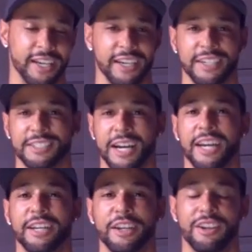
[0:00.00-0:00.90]
is
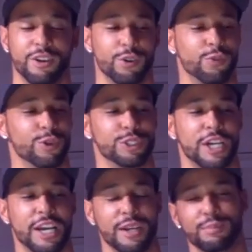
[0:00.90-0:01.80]
ideal for
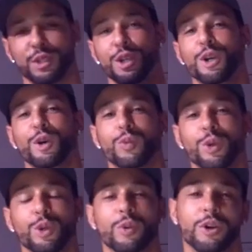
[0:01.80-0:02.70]
times
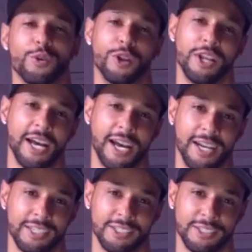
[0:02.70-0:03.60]
when you want to
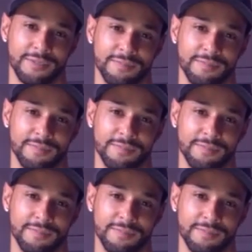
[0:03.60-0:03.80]
relax.